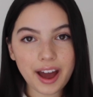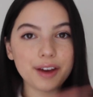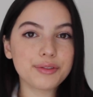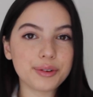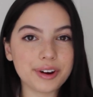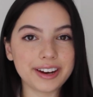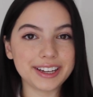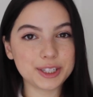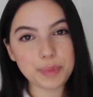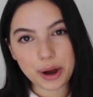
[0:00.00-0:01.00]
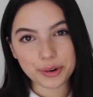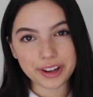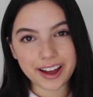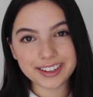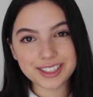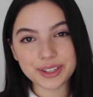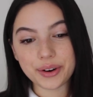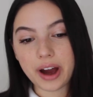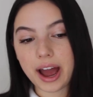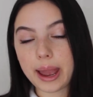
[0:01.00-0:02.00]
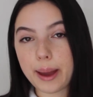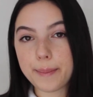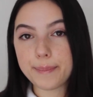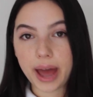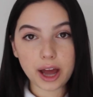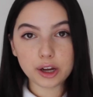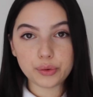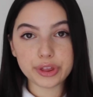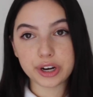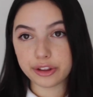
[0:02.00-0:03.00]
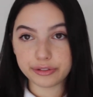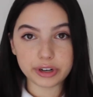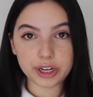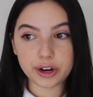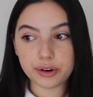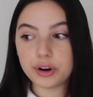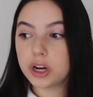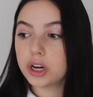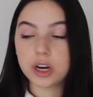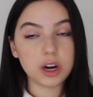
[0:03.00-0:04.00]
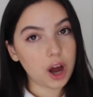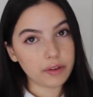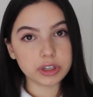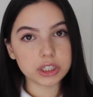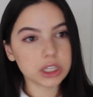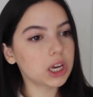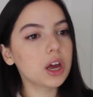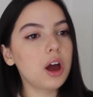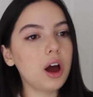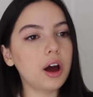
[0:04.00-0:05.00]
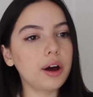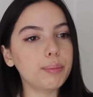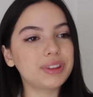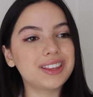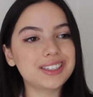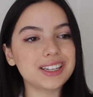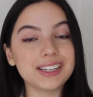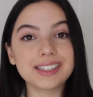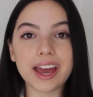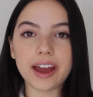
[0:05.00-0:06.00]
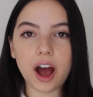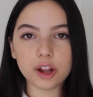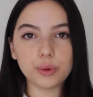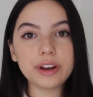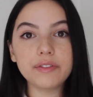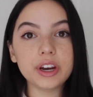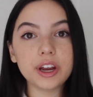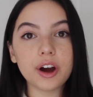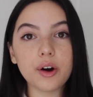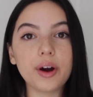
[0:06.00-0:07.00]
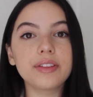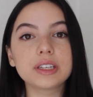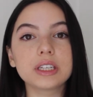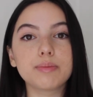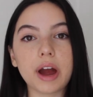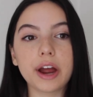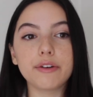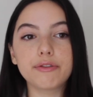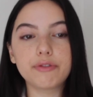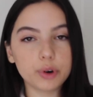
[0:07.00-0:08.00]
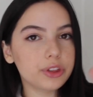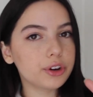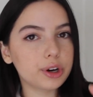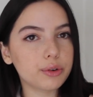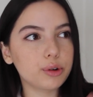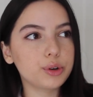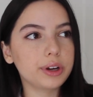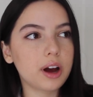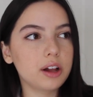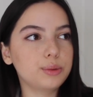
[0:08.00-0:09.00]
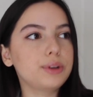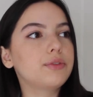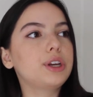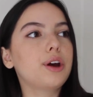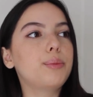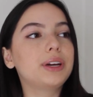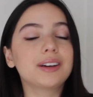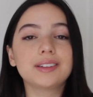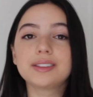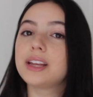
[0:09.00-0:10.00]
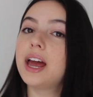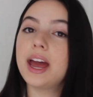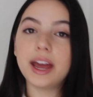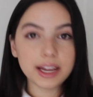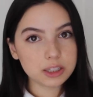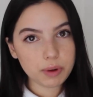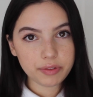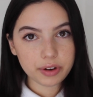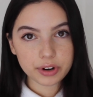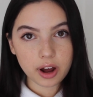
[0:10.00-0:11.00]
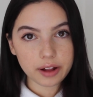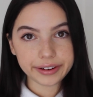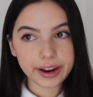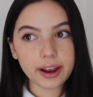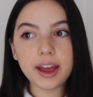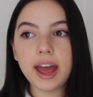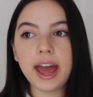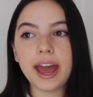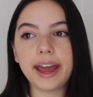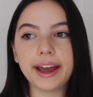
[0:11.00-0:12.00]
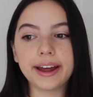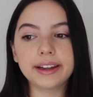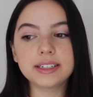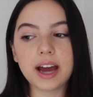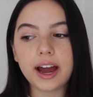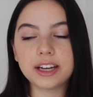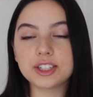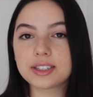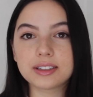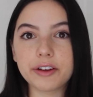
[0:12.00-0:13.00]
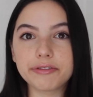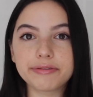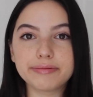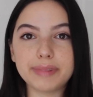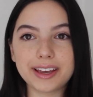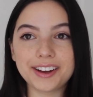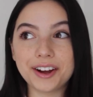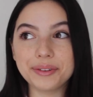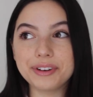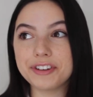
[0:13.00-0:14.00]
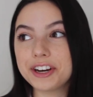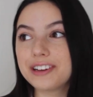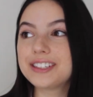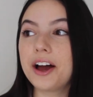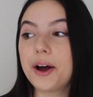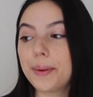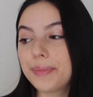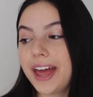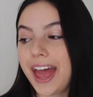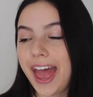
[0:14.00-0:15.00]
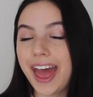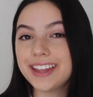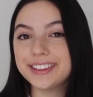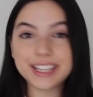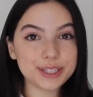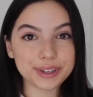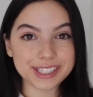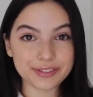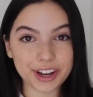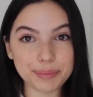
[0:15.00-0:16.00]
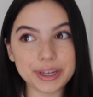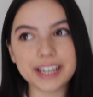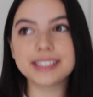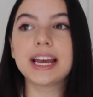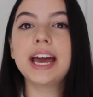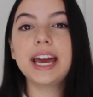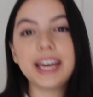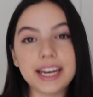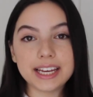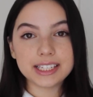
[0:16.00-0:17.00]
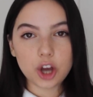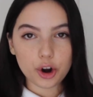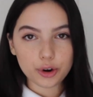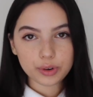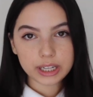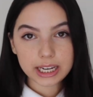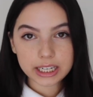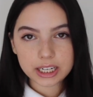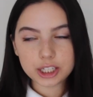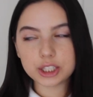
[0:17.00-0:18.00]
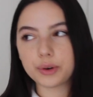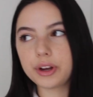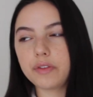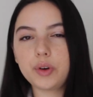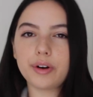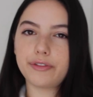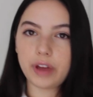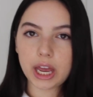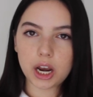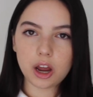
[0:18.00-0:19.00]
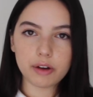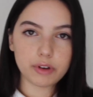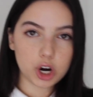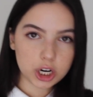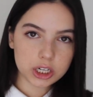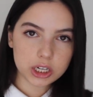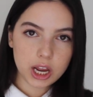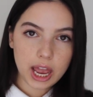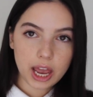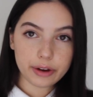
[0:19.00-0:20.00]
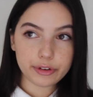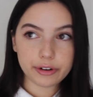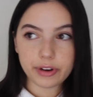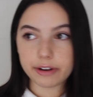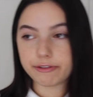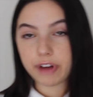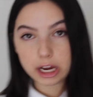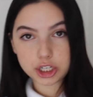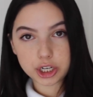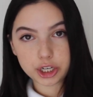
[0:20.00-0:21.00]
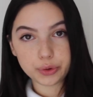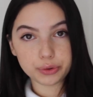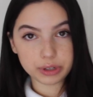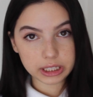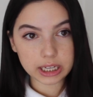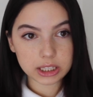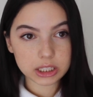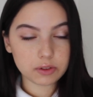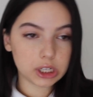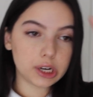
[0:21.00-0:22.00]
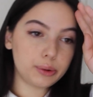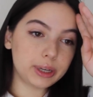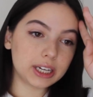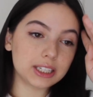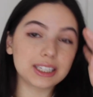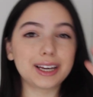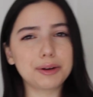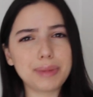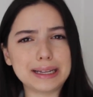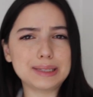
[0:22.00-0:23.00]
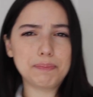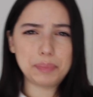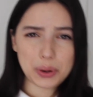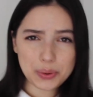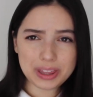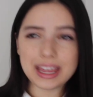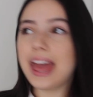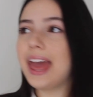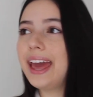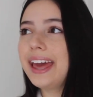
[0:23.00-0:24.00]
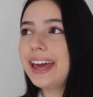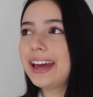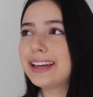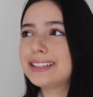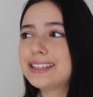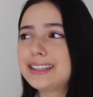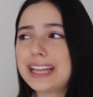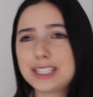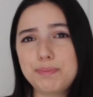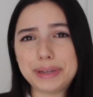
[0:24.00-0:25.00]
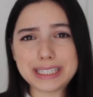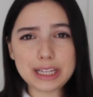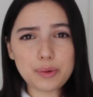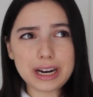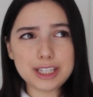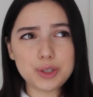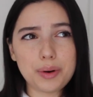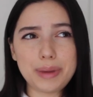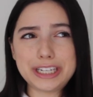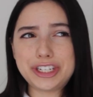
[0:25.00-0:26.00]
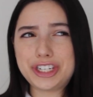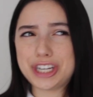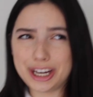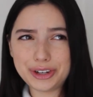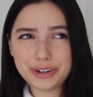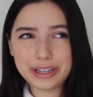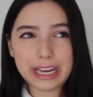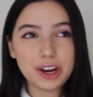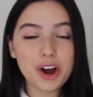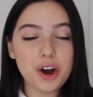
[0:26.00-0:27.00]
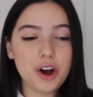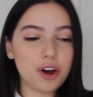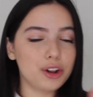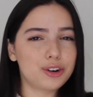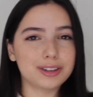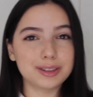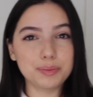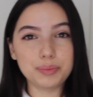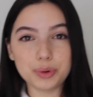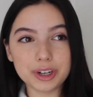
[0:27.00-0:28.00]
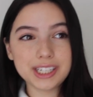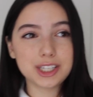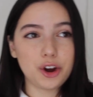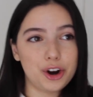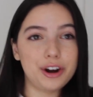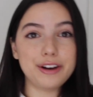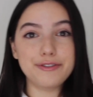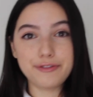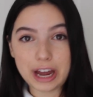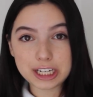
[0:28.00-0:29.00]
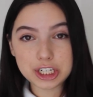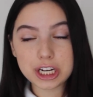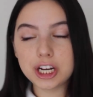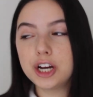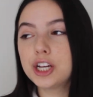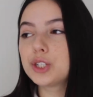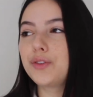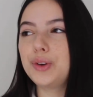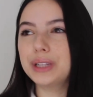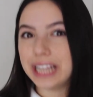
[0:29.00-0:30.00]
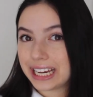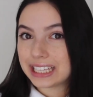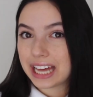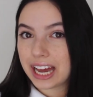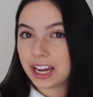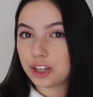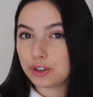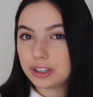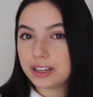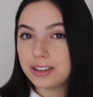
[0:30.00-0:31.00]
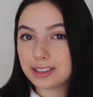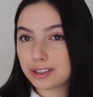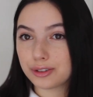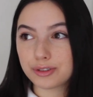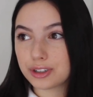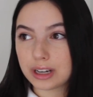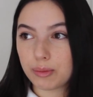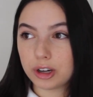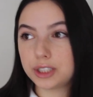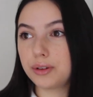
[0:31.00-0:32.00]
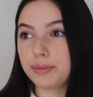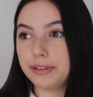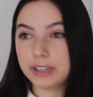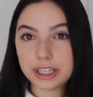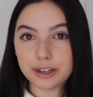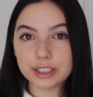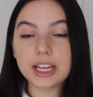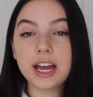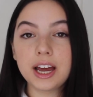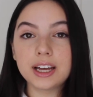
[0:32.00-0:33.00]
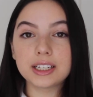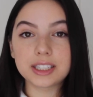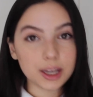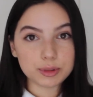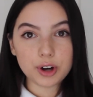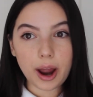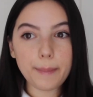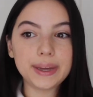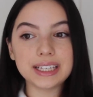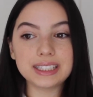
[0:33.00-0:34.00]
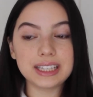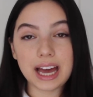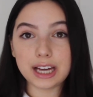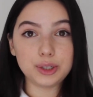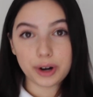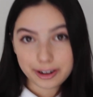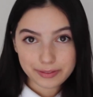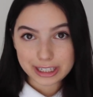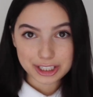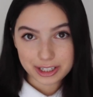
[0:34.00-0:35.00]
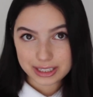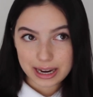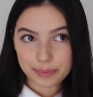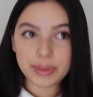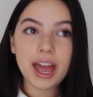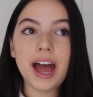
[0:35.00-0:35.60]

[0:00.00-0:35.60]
Hi everyone, it's Paola. So I am back with another video, obviously, um, but this is a Halloween video, and this is my fourth year in a row doing a Halloween video because it's my favorite holiday and I just love making Halloween videos. Um, and this one is fun because it is art related, so if you are a fan of art and if you're a fan of fashion, you will really like this video because it combines both, and that's basically what I do on my channel. Like, all across the board is art and fashion. So if you like that and you, this is your first time watching one of my videos, subscribe because I do art and fashion all the time.